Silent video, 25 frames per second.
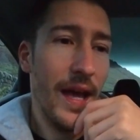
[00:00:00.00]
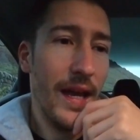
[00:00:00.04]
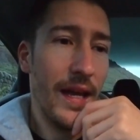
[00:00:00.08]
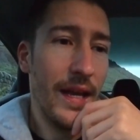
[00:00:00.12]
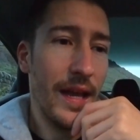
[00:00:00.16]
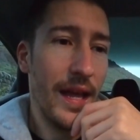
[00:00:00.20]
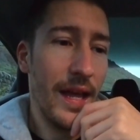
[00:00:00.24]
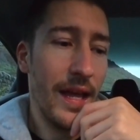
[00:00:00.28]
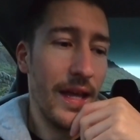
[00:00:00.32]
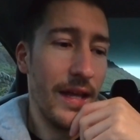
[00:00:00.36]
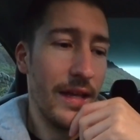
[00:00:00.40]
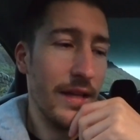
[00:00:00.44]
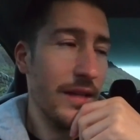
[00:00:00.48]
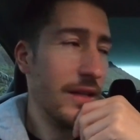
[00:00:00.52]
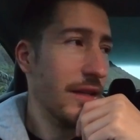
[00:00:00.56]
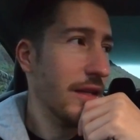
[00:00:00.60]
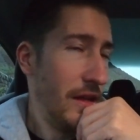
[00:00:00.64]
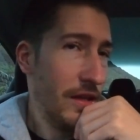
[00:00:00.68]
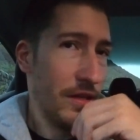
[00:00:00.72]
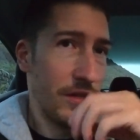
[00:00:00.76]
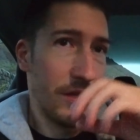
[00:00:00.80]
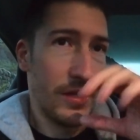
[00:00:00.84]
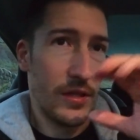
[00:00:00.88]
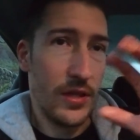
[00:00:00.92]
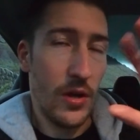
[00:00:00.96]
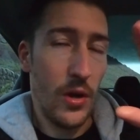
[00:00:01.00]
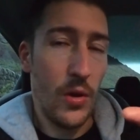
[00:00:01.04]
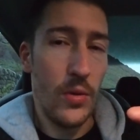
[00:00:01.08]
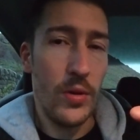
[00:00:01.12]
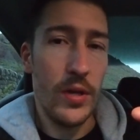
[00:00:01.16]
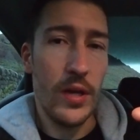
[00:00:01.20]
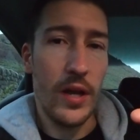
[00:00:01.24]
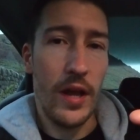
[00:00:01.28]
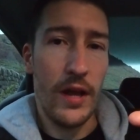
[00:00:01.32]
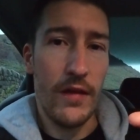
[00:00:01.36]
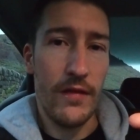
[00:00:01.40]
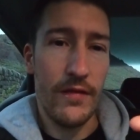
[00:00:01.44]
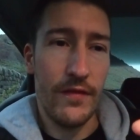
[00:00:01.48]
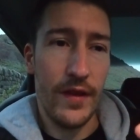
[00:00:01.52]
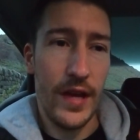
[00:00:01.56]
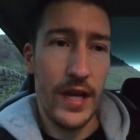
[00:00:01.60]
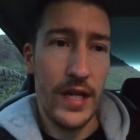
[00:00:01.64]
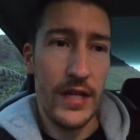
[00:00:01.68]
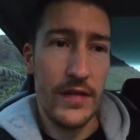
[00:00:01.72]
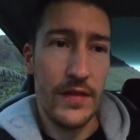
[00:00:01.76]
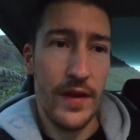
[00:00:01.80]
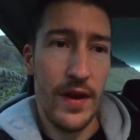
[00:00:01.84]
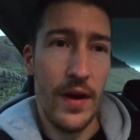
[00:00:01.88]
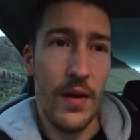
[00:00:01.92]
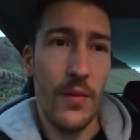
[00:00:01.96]
And then it slowly like
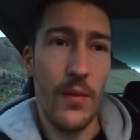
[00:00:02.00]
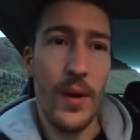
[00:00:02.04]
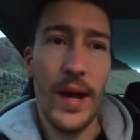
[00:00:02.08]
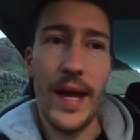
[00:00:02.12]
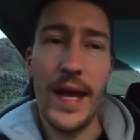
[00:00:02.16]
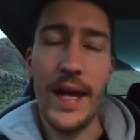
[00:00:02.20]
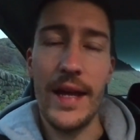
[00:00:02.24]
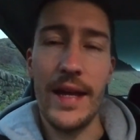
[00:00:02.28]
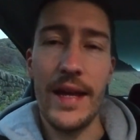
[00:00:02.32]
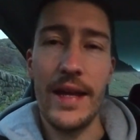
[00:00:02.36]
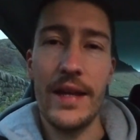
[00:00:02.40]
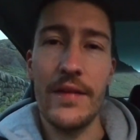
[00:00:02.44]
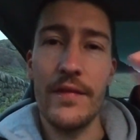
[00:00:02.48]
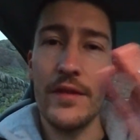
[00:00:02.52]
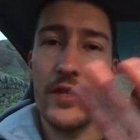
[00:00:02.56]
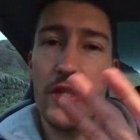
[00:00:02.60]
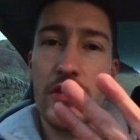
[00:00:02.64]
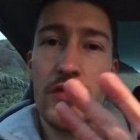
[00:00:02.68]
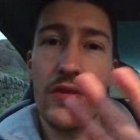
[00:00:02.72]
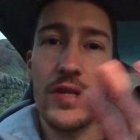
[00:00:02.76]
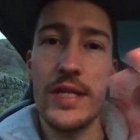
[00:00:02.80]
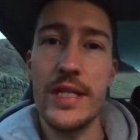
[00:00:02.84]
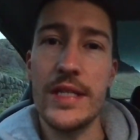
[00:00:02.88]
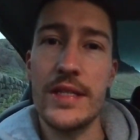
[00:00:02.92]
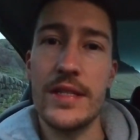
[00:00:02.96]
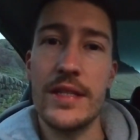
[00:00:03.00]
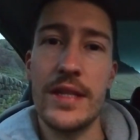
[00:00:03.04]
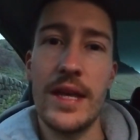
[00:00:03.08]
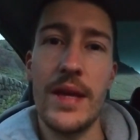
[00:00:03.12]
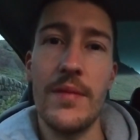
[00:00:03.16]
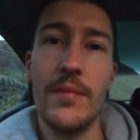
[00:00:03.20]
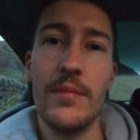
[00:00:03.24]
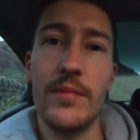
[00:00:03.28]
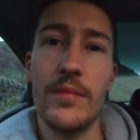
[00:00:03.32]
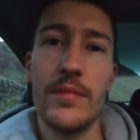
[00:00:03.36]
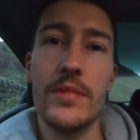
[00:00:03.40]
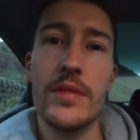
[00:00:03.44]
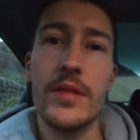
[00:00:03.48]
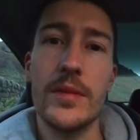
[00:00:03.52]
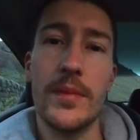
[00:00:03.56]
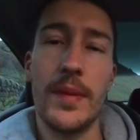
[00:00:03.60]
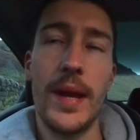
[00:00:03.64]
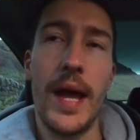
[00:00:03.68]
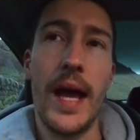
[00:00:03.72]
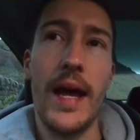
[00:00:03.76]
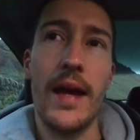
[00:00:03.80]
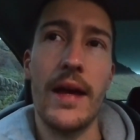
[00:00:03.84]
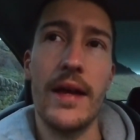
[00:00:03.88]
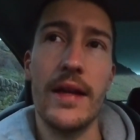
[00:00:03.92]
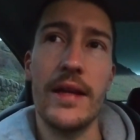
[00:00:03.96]
fades that away, and then the screen's dim to
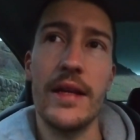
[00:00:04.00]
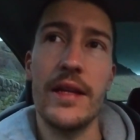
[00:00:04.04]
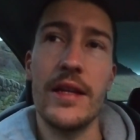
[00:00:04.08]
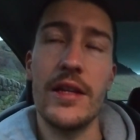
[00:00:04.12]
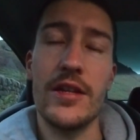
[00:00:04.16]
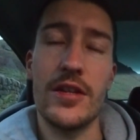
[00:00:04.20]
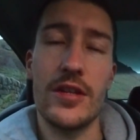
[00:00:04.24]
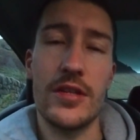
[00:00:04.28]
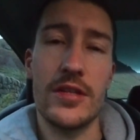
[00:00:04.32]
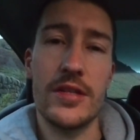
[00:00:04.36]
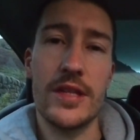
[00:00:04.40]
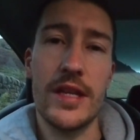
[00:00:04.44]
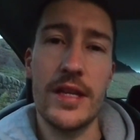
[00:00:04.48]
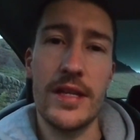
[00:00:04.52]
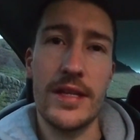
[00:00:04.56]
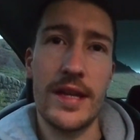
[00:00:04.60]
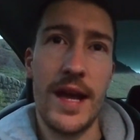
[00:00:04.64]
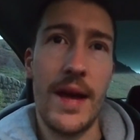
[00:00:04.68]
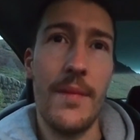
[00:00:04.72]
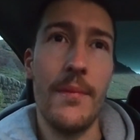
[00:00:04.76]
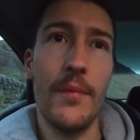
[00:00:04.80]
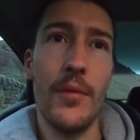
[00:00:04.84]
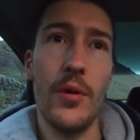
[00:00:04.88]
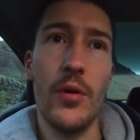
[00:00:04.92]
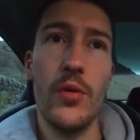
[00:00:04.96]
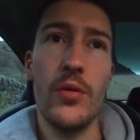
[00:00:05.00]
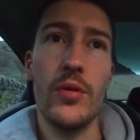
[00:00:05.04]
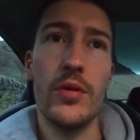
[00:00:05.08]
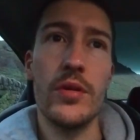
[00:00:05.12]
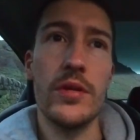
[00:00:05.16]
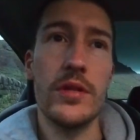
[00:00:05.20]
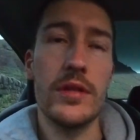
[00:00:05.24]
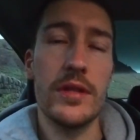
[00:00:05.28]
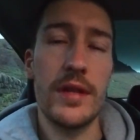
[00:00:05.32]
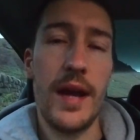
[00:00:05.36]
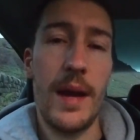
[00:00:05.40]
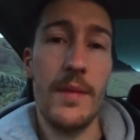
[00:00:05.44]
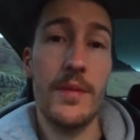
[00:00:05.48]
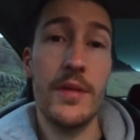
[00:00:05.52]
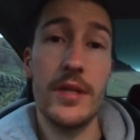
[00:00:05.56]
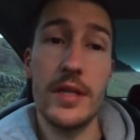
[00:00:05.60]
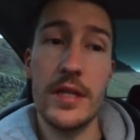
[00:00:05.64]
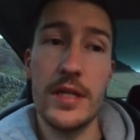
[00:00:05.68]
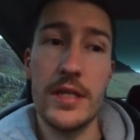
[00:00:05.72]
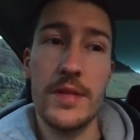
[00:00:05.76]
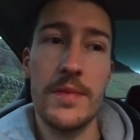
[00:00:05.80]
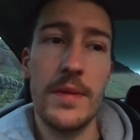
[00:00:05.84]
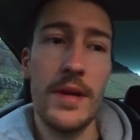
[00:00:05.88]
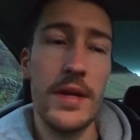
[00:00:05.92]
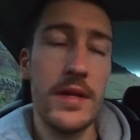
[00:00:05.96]
black, and then it just says camp mode, tap to
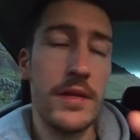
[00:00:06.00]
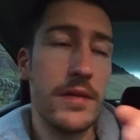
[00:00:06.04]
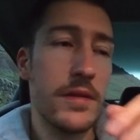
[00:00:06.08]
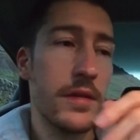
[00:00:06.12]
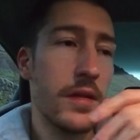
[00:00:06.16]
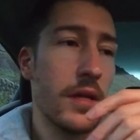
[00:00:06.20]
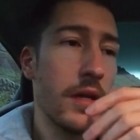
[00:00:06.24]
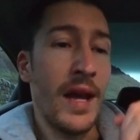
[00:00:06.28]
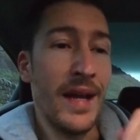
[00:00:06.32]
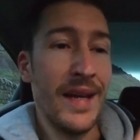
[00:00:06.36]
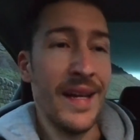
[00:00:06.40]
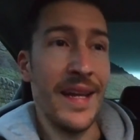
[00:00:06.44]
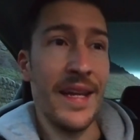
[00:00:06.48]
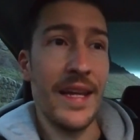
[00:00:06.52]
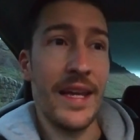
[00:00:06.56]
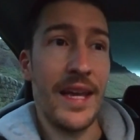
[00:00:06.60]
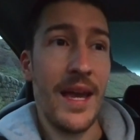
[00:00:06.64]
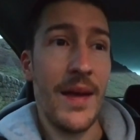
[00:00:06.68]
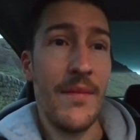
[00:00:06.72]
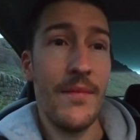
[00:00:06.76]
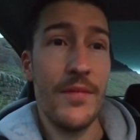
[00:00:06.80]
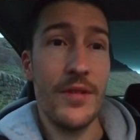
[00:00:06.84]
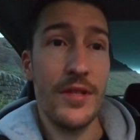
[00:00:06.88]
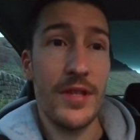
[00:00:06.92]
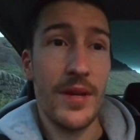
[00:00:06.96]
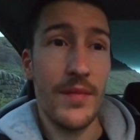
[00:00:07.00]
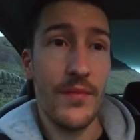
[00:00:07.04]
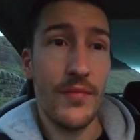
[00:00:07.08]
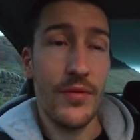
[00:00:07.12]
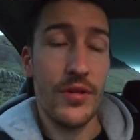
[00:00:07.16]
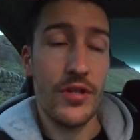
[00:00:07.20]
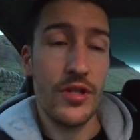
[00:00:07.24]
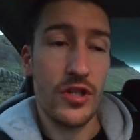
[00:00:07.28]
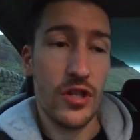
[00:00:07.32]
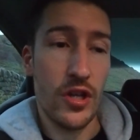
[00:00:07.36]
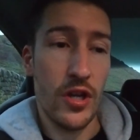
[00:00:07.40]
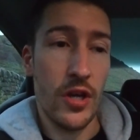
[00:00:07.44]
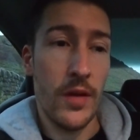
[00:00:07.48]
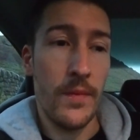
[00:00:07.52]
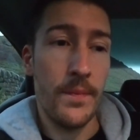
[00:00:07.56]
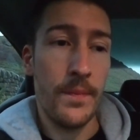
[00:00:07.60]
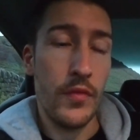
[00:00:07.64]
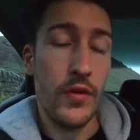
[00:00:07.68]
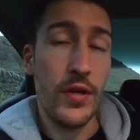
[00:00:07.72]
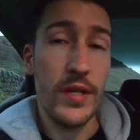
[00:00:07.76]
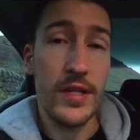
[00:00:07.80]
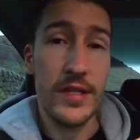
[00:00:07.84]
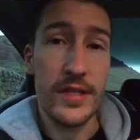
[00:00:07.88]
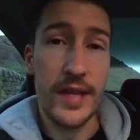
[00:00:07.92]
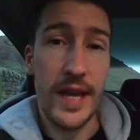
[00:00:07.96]
dismiss. And then it kept the temperature
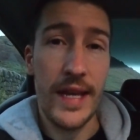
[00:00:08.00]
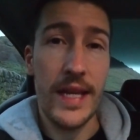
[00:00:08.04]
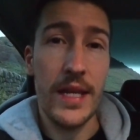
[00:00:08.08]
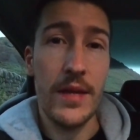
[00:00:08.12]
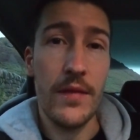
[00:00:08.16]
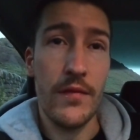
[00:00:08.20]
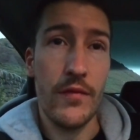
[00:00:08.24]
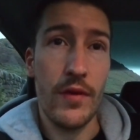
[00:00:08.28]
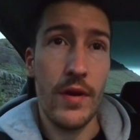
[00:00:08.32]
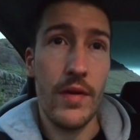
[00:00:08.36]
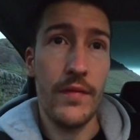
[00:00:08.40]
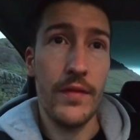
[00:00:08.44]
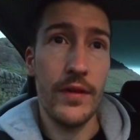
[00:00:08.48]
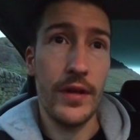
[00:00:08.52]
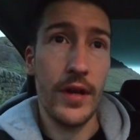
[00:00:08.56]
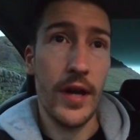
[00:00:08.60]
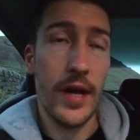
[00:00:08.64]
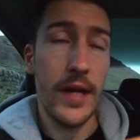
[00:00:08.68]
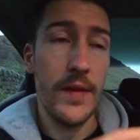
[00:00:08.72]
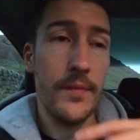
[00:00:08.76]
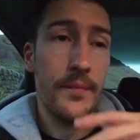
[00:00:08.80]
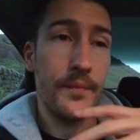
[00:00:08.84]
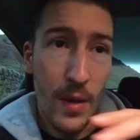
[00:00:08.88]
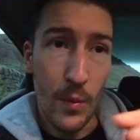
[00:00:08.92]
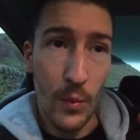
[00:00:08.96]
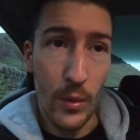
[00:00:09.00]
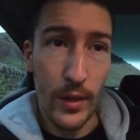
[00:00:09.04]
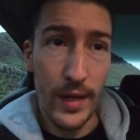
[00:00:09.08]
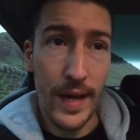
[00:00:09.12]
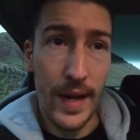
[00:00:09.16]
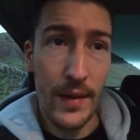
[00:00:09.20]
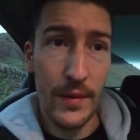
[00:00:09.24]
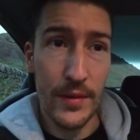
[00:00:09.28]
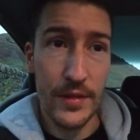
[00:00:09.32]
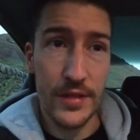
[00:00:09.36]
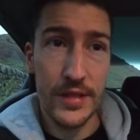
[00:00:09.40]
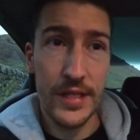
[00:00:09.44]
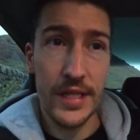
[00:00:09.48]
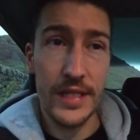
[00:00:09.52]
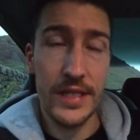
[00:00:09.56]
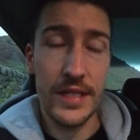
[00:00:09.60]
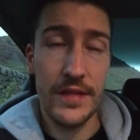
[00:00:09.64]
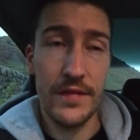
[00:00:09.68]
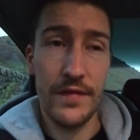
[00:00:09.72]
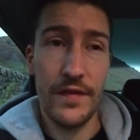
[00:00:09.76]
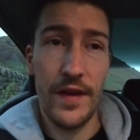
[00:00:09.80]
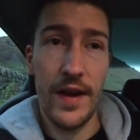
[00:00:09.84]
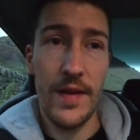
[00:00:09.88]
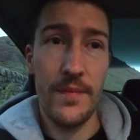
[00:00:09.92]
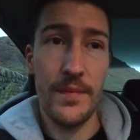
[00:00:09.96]
pretty steady throughout the night, and we're now on
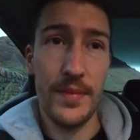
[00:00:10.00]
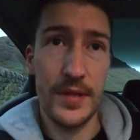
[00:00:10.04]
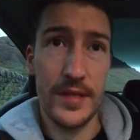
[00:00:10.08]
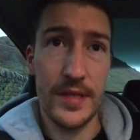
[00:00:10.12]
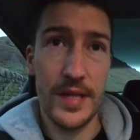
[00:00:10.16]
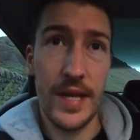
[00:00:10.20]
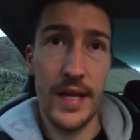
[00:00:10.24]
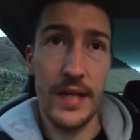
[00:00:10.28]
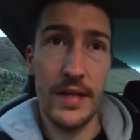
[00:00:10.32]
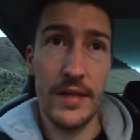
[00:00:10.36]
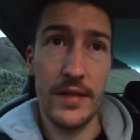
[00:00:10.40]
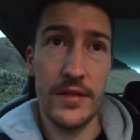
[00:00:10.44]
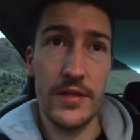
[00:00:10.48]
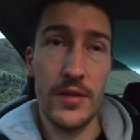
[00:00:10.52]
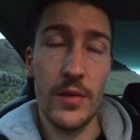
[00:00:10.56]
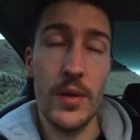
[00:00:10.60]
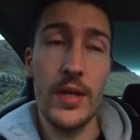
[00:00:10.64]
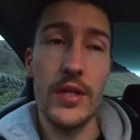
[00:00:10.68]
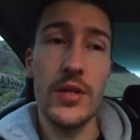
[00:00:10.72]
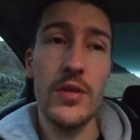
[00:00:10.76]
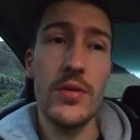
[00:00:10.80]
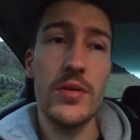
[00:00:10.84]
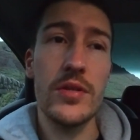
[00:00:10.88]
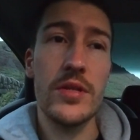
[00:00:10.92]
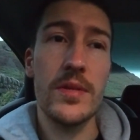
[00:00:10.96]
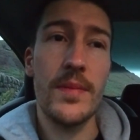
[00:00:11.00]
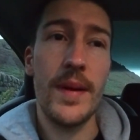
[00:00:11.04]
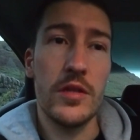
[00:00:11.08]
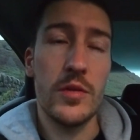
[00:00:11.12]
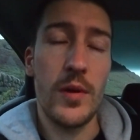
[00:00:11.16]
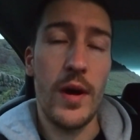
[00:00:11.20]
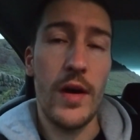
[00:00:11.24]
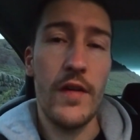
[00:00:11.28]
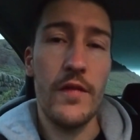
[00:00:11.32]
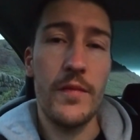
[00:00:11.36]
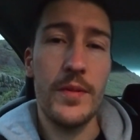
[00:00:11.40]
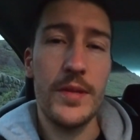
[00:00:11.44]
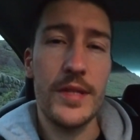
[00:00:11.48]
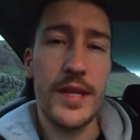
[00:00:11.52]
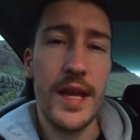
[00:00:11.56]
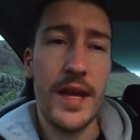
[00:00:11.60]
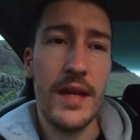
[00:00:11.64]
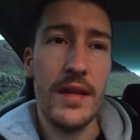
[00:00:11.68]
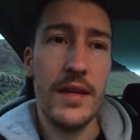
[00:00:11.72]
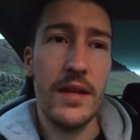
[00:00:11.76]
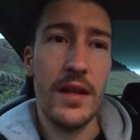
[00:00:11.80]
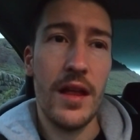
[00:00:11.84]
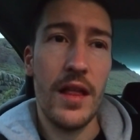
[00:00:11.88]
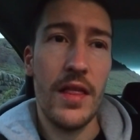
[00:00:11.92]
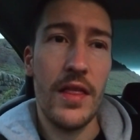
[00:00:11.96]
65%. So it used
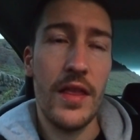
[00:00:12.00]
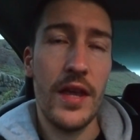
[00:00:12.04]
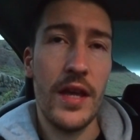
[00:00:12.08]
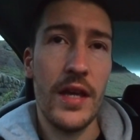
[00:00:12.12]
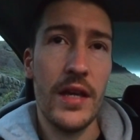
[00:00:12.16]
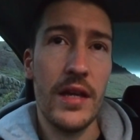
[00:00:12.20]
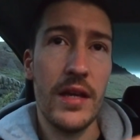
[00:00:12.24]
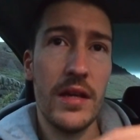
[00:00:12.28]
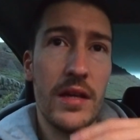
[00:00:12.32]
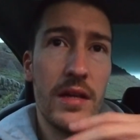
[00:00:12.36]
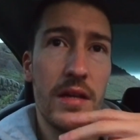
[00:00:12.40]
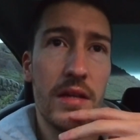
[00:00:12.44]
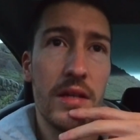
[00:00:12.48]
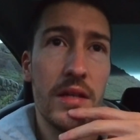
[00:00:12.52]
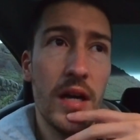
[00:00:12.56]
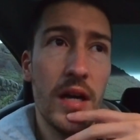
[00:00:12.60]
12%, I think,